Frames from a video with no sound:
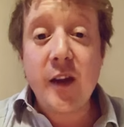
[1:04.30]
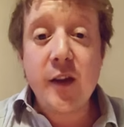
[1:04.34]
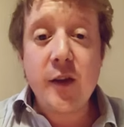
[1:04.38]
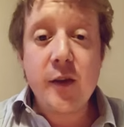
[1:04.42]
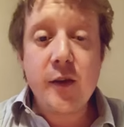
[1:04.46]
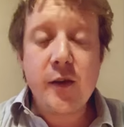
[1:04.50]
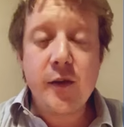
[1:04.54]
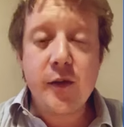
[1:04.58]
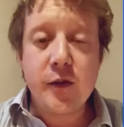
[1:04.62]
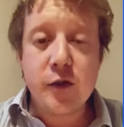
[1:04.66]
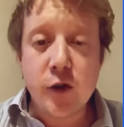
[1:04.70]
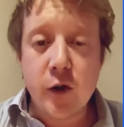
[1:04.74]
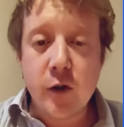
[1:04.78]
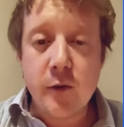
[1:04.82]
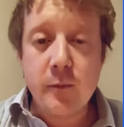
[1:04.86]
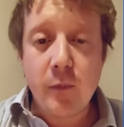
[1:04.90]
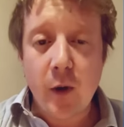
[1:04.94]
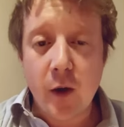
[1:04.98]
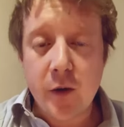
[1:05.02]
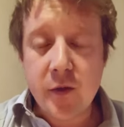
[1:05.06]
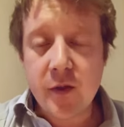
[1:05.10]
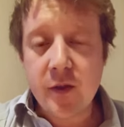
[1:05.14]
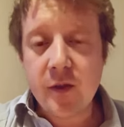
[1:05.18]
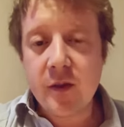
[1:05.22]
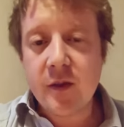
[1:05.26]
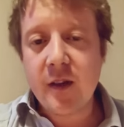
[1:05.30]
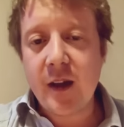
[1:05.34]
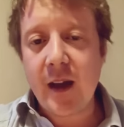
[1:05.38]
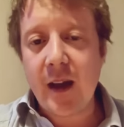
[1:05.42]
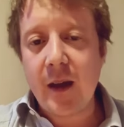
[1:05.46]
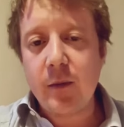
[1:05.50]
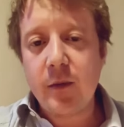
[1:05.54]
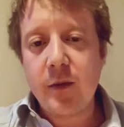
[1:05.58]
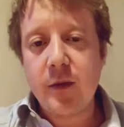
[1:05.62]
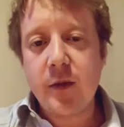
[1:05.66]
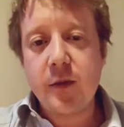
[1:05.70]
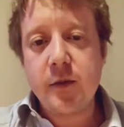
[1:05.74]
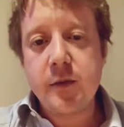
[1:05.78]
you to the Joint Mosques
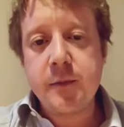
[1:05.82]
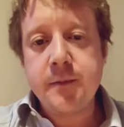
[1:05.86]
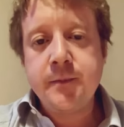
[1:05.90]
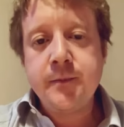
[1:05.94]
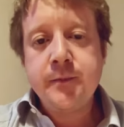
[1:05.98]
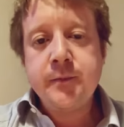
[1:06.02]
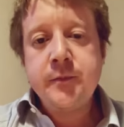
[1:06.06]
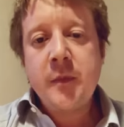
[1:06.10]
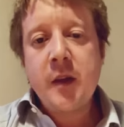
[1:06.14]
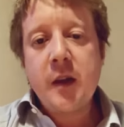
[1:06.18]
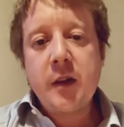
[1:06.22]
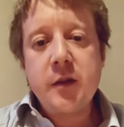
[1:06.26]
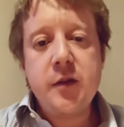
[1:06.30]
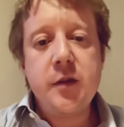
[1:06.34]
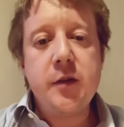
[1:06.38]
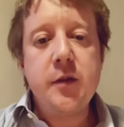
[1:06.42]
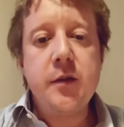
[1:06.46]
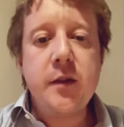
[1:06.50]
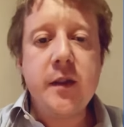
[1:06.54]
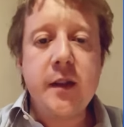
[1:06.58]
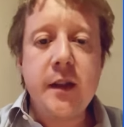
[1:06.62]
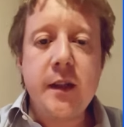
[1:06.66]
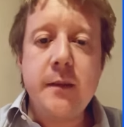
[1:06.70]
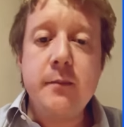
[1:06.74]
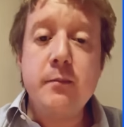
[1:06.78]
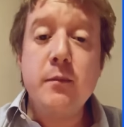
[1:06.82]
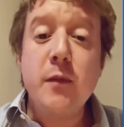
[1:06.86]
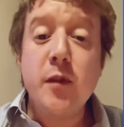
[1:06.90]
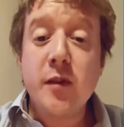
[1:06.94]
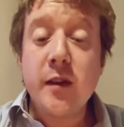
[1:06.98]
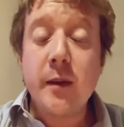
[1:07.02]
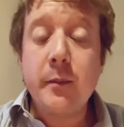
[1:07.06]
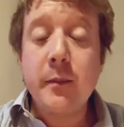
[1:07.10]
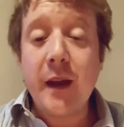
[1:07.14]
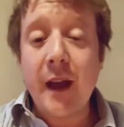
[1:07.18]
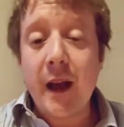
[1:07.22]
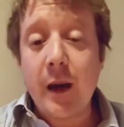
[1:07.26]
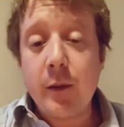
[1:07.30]
Council, to the
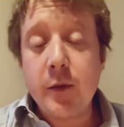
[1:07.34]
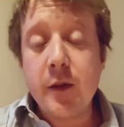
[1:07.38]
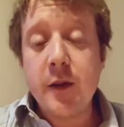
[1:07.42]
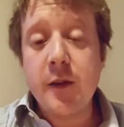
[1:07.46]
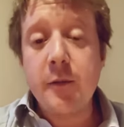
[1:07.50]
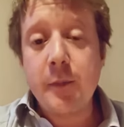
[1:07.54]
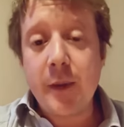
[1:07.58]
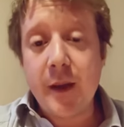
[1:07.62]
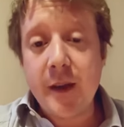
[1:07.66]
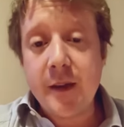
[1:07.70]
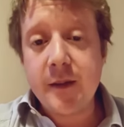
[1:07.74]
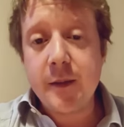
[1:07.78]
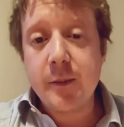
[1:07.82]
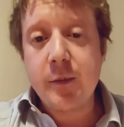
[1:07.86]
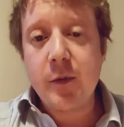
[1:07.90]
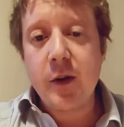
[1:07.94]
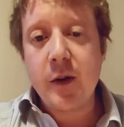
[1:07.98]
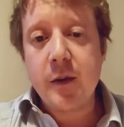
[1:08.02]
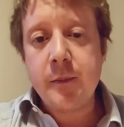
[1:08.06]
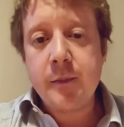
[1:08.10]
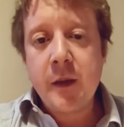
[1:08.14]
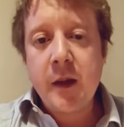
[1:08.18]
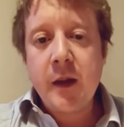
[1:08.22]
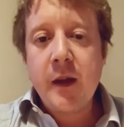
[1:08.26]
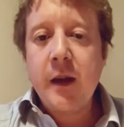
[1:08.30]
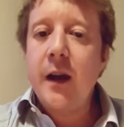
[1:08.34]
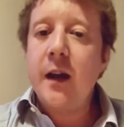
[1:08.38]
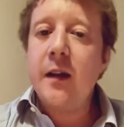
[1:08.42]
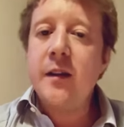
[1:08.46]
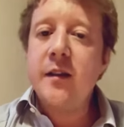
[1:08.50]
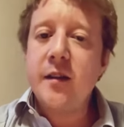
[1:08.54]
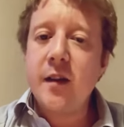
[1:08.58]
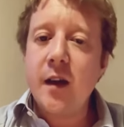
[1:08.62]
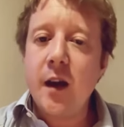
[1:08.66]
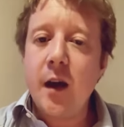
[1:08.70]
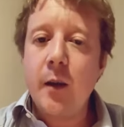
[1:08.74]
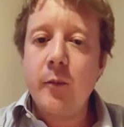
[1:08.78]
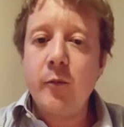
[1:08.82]
Muslim Council of Peterborough and
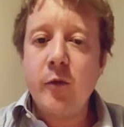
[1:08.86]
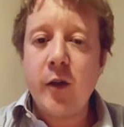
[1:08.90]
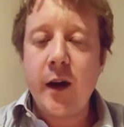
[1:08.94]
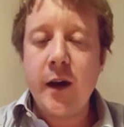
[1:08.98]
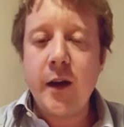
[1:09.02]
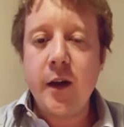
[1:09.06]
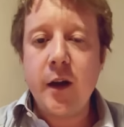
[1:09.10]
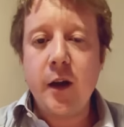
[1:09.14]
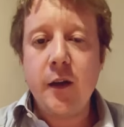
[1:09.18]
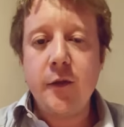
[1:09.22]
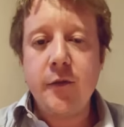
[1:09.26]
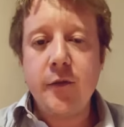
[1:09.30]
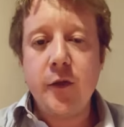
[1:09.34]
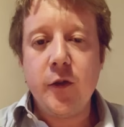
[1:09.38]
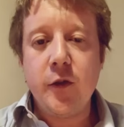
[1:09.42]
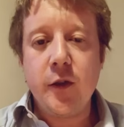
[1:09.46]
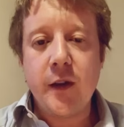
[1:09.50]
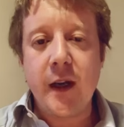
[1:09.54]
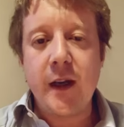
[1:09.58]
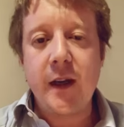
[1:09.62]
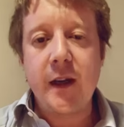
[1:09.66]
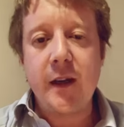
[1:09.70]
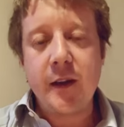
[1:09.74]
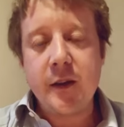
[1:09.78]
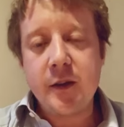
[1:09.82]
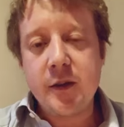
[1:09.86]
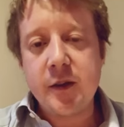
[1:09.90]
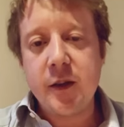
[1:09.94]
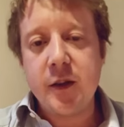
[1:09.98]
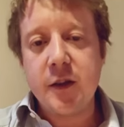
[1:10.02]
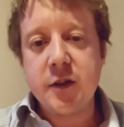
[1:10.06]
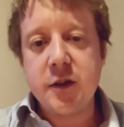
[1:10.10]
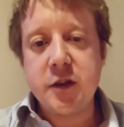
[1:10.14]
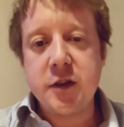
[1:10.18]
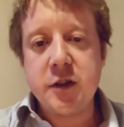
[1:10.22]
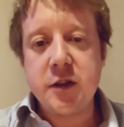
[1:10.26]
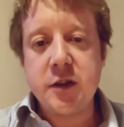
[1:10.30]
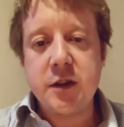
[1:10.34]
Salaam Radio for getting in
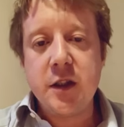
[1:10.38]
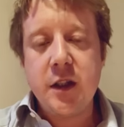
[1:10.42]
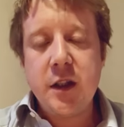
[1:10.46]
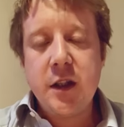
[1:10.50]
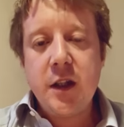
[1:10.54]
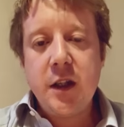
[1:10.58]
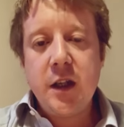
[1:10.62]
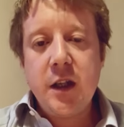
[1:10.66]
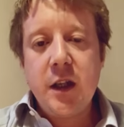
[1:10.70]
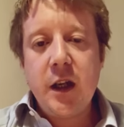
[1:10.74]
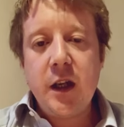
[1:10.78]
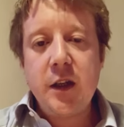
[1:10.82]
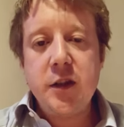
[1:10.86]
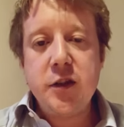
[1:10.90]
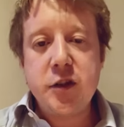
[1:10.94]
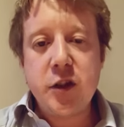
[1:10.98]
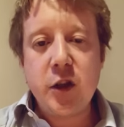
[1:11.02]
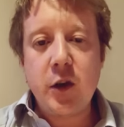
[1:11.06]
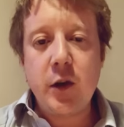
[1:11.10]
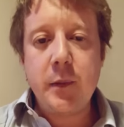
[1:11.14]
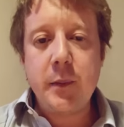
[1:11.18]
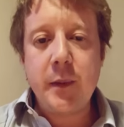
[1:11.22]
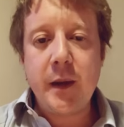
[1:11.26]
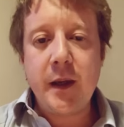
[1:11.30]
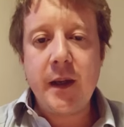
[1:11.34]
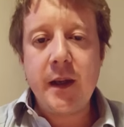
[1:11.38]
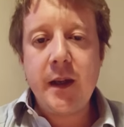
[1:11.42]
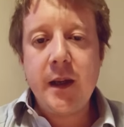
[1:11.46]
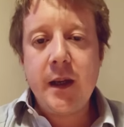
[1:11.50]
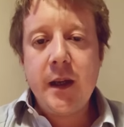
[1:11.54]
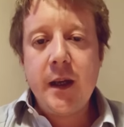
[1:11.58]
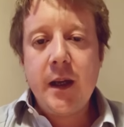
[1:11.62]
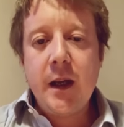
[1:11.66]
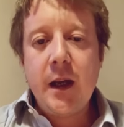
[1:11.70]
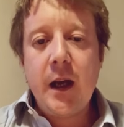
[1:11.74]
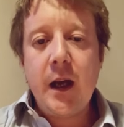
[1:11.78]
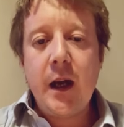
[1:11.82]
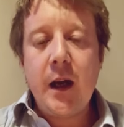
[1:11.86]
touch and showing me
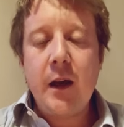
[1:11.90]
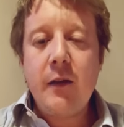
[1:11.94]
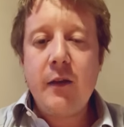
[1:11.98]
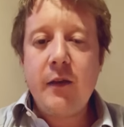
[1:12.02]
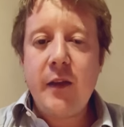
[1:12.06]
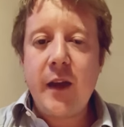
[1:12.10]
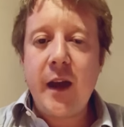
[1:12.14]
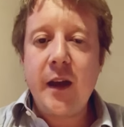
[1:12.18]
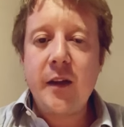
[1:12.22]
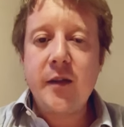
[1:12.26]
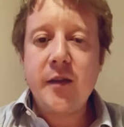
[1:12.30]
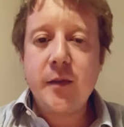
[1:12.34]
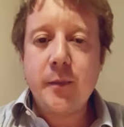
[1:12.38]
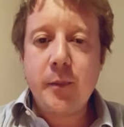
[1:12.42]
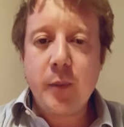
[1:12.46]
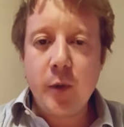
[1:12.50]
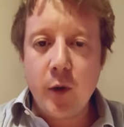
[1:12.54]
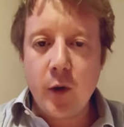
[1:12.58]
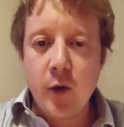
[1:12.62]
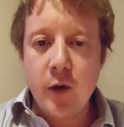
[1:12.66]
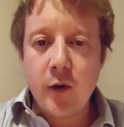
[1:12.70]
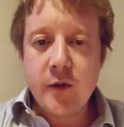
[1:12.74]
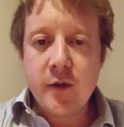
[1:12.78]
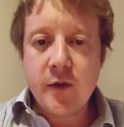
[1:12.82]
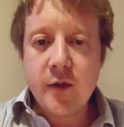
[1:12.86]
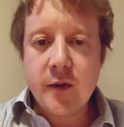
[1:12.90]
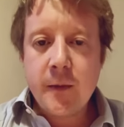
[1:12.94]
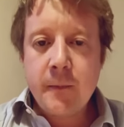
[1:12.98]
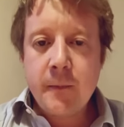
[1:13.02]
their support.